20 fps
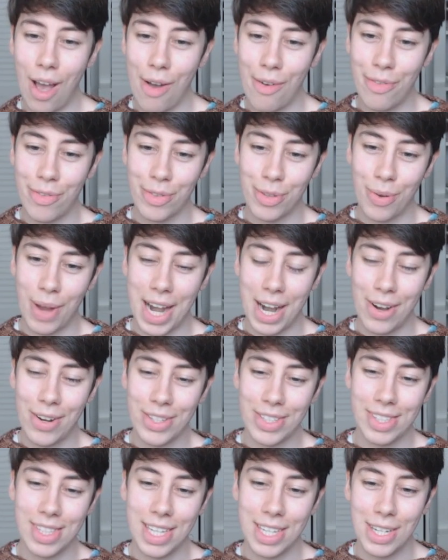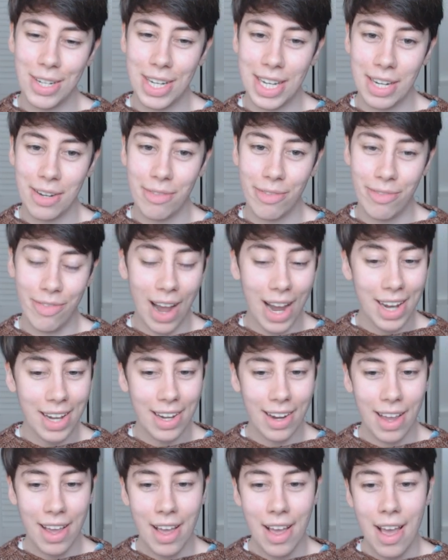of sweaters that you can
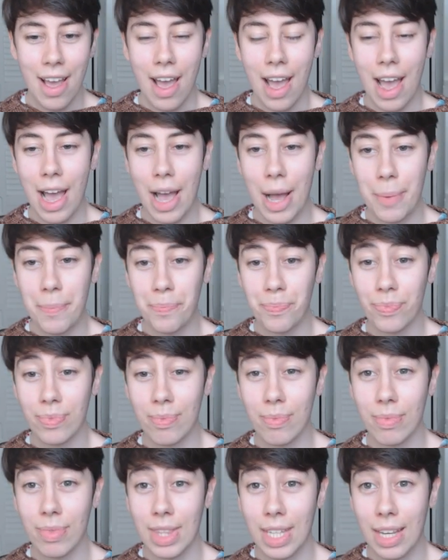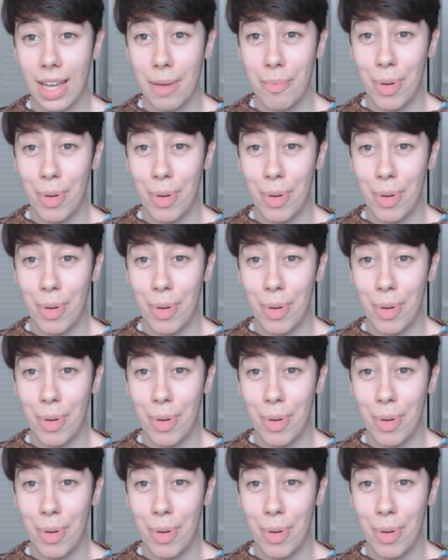find.